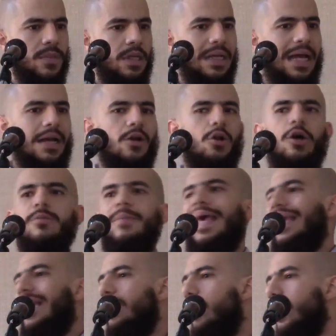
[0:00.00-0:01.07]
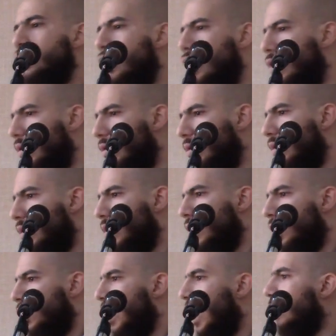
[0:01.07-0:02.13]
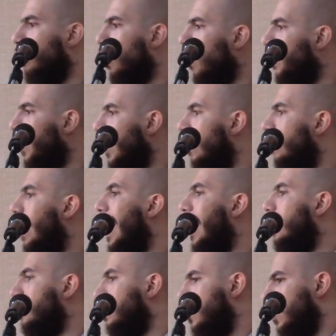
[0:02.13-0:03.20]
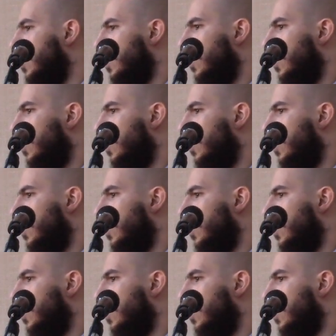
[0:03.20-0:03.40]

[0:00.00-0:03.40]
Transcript: Let alone making wudu. Then moving around